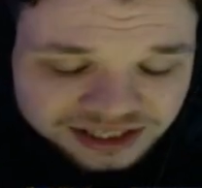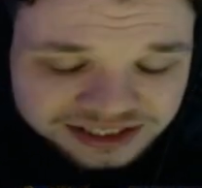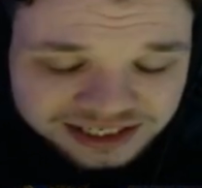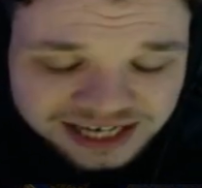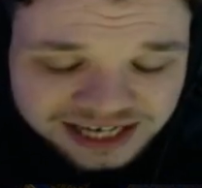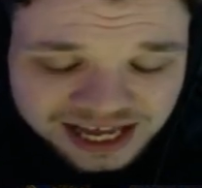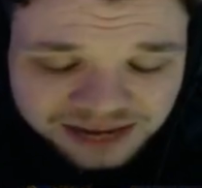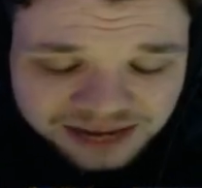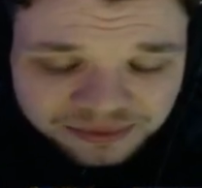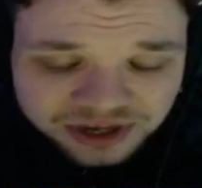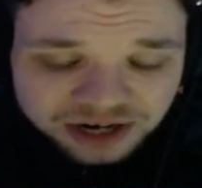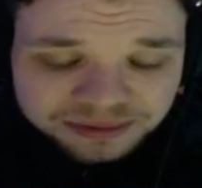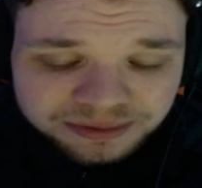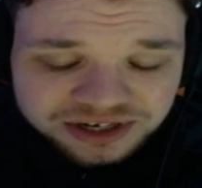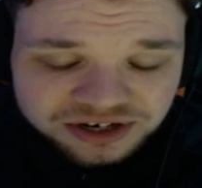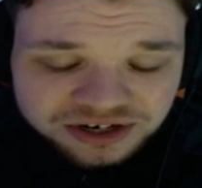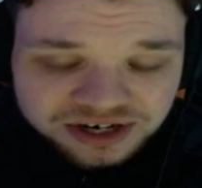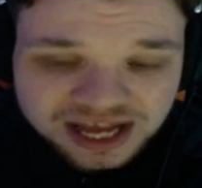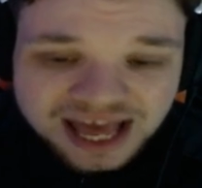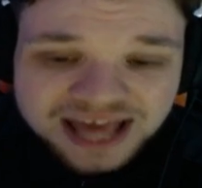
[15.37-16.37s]
Today we're going to be
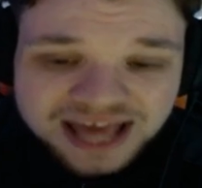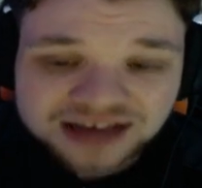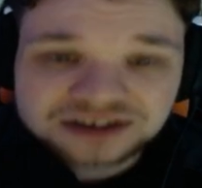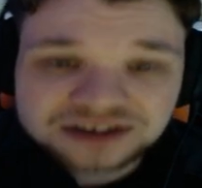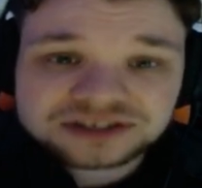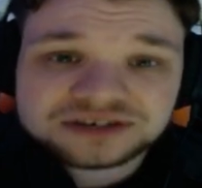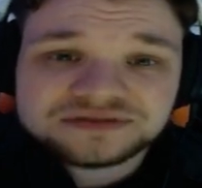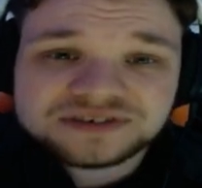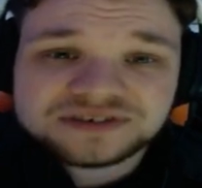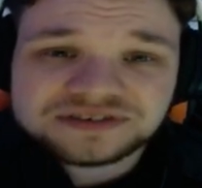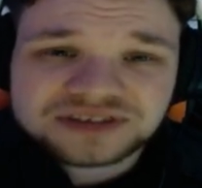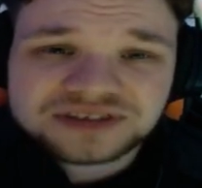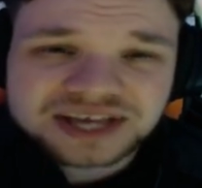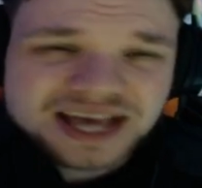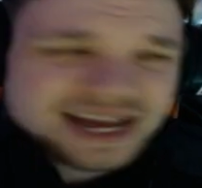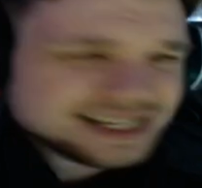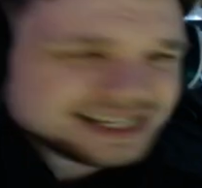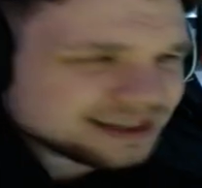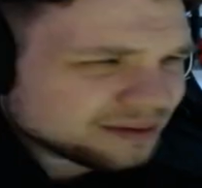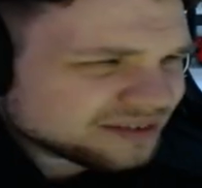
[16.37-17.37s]
doing an
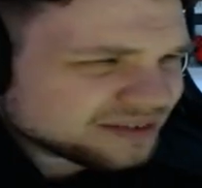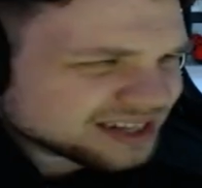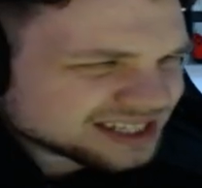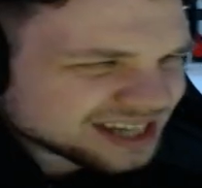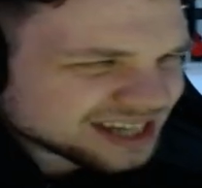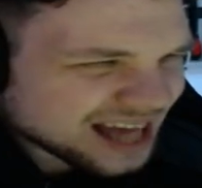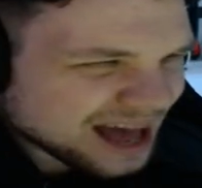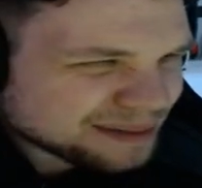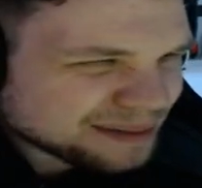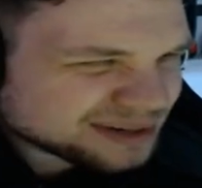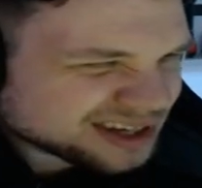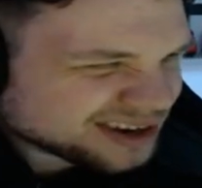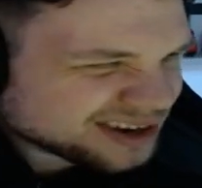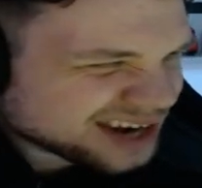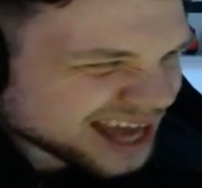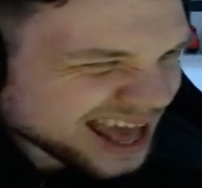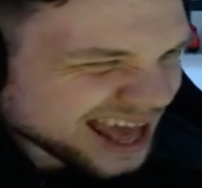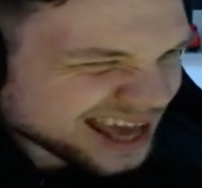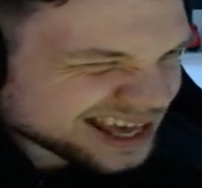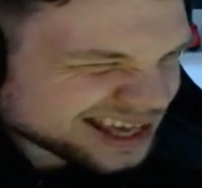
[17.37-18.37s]
850k team. I think it's like episode
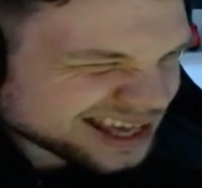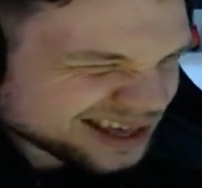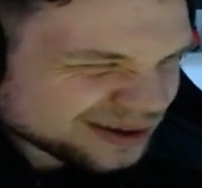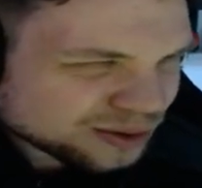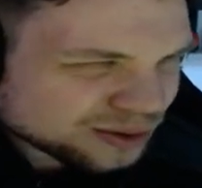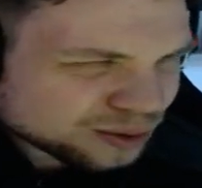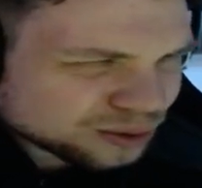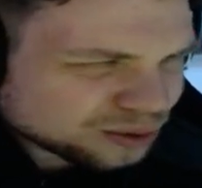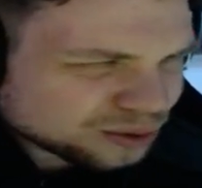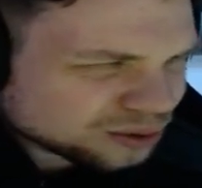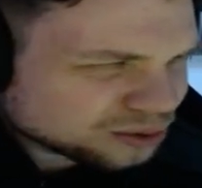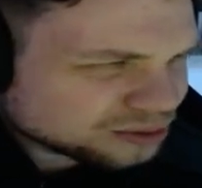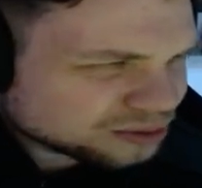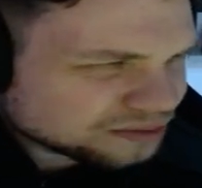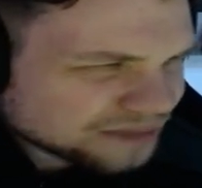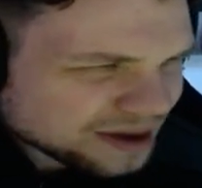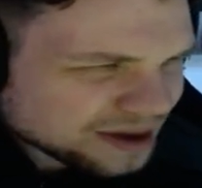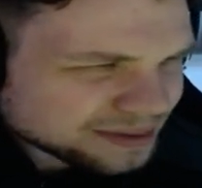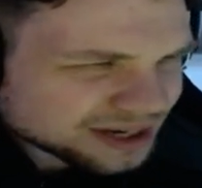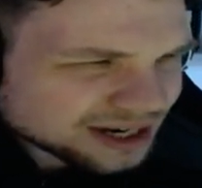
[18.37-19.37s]
8 or
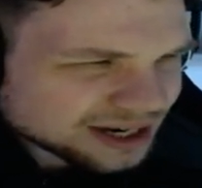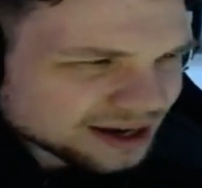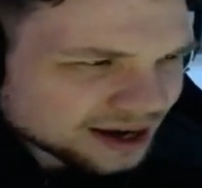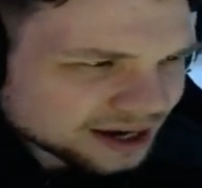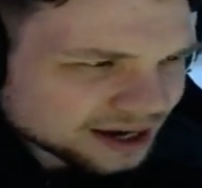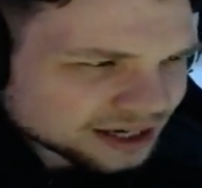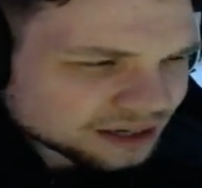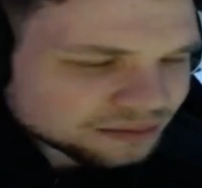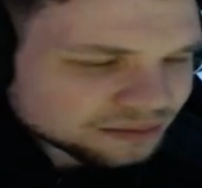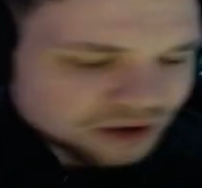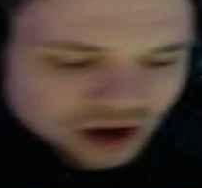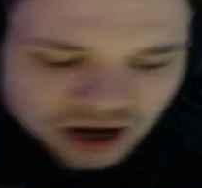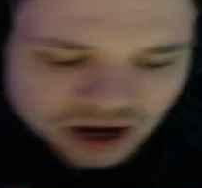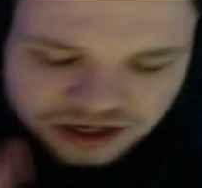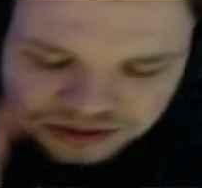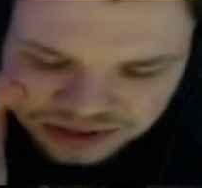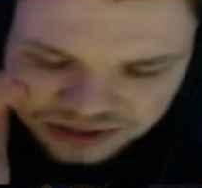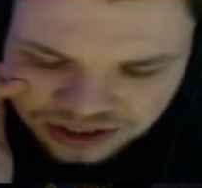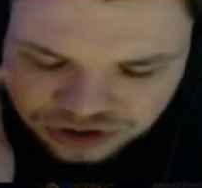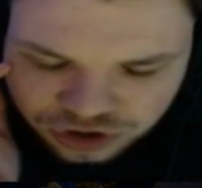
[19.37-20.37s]
maybe 9, I'm not
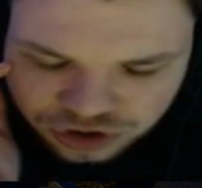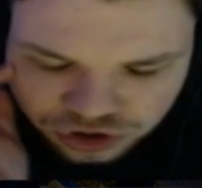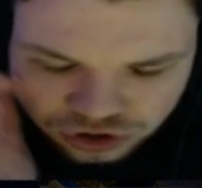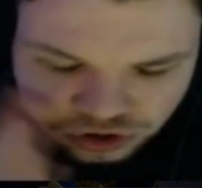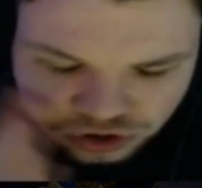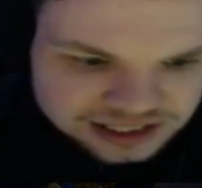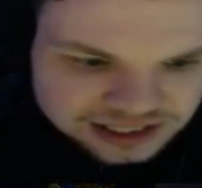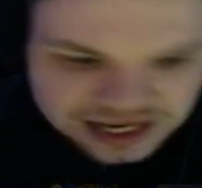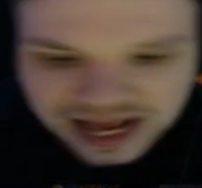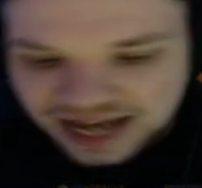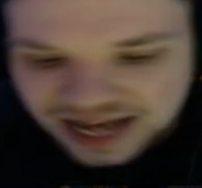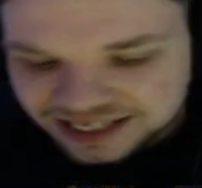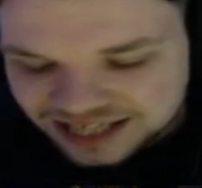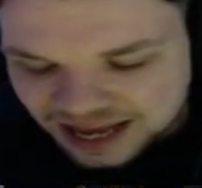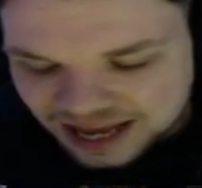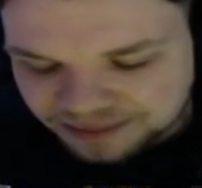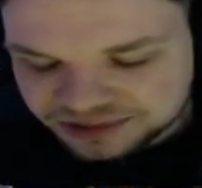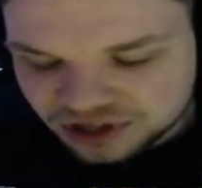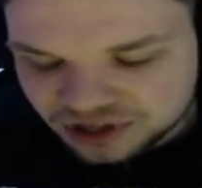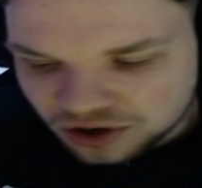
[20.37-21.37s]
100% sure. Next
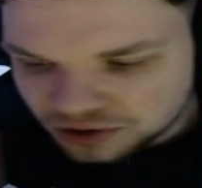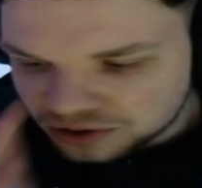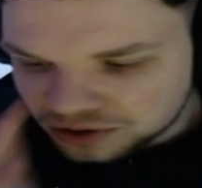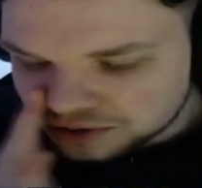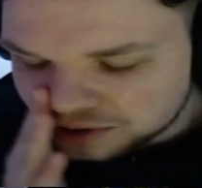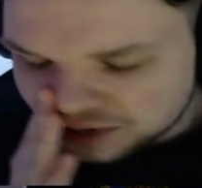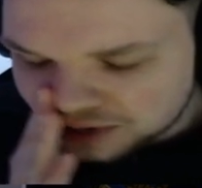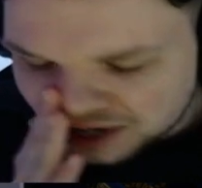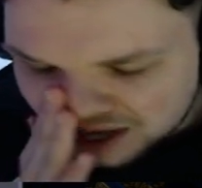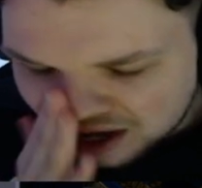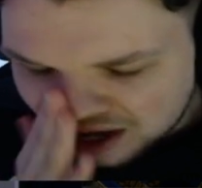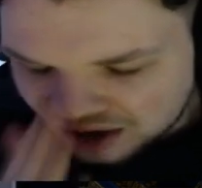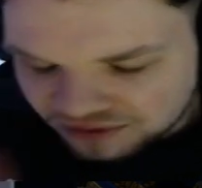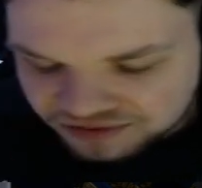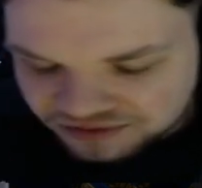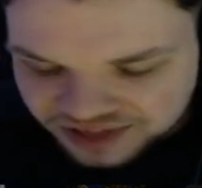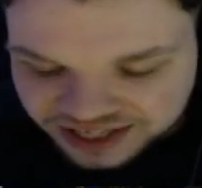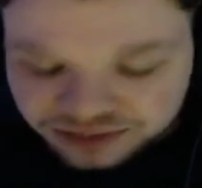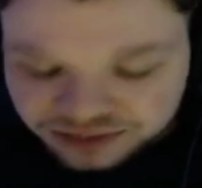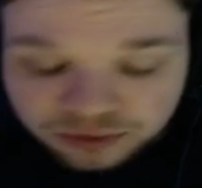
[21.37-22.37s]
episode of
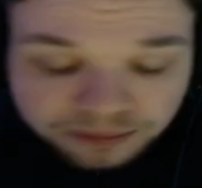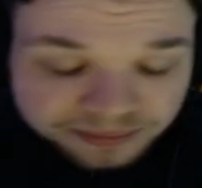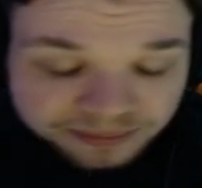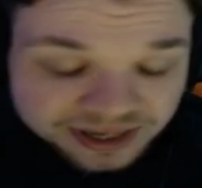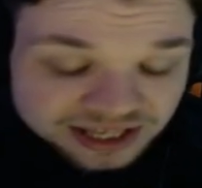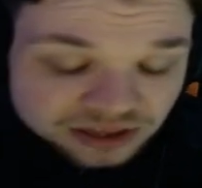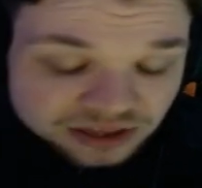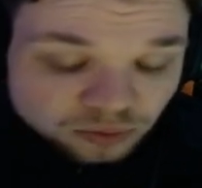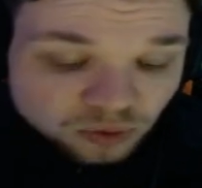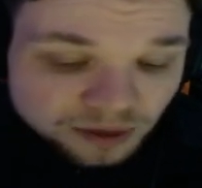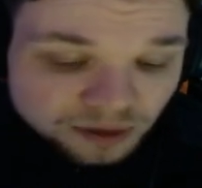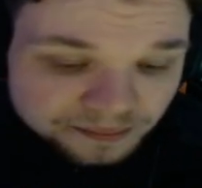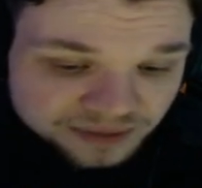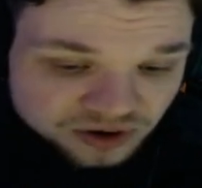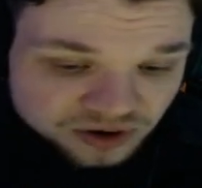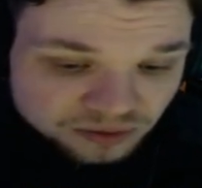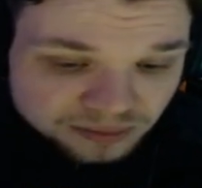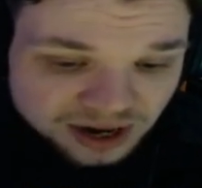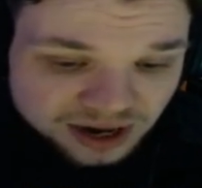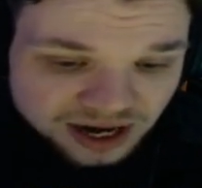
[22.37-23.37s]
this would be the 1
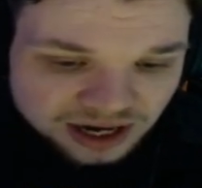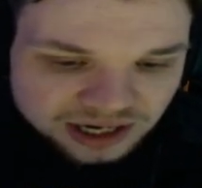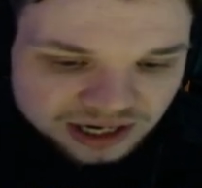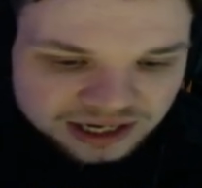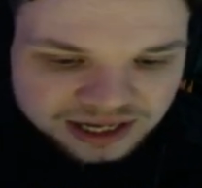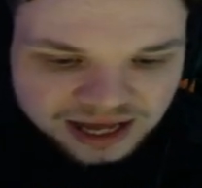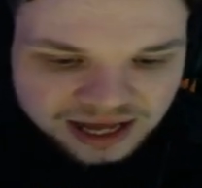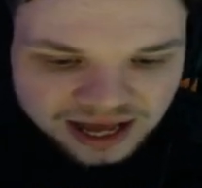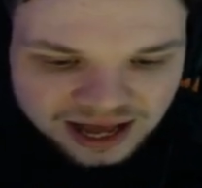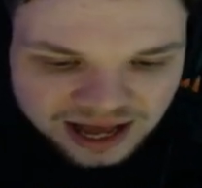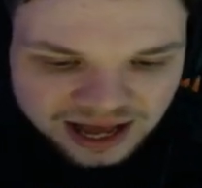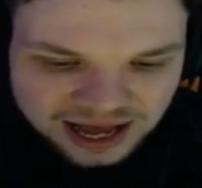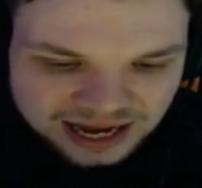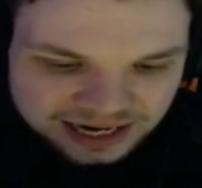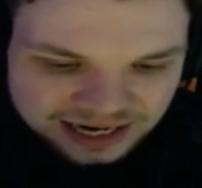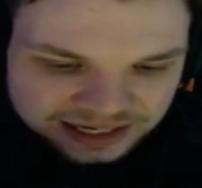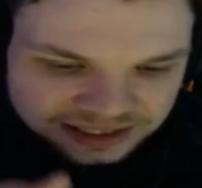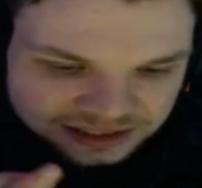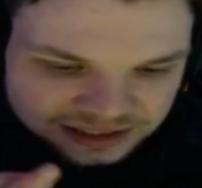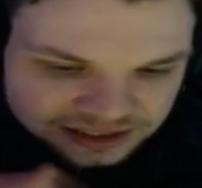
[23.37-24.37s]
mil mark,
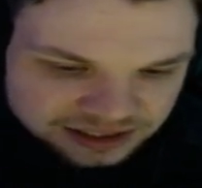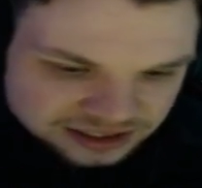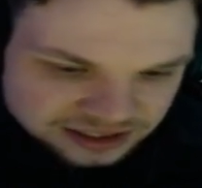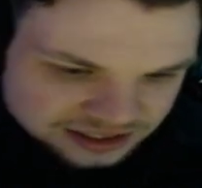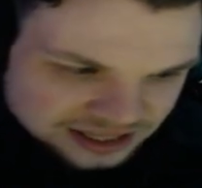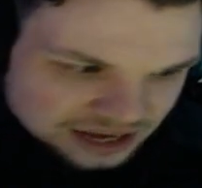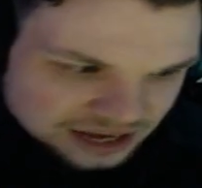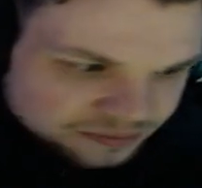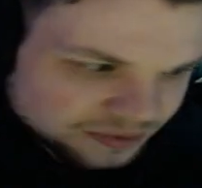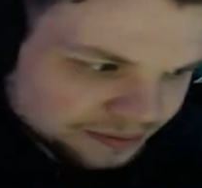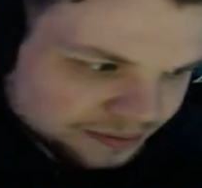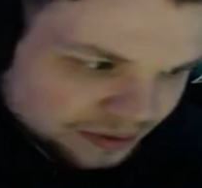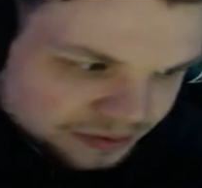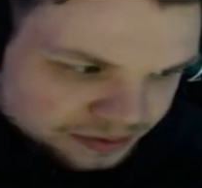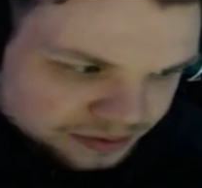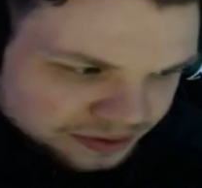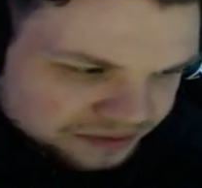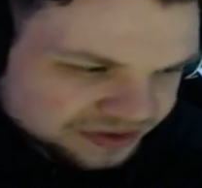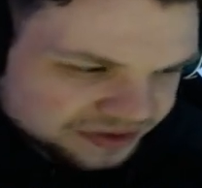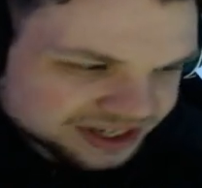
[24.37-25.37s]
and then we'll probably
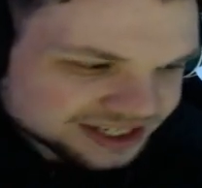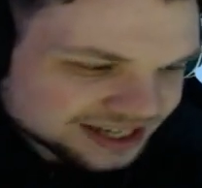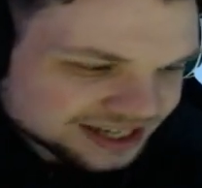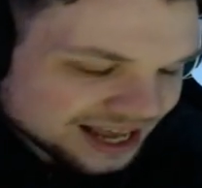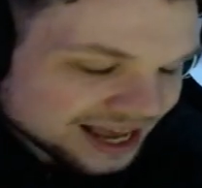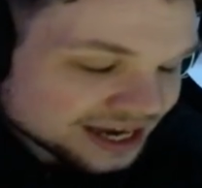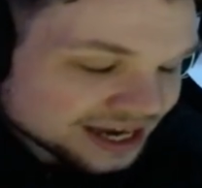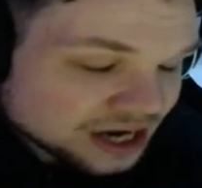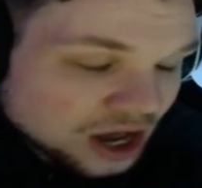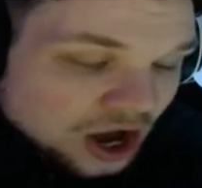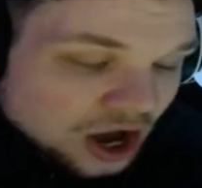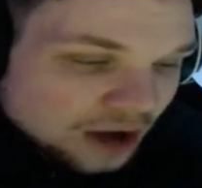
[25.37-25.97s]
be resetting.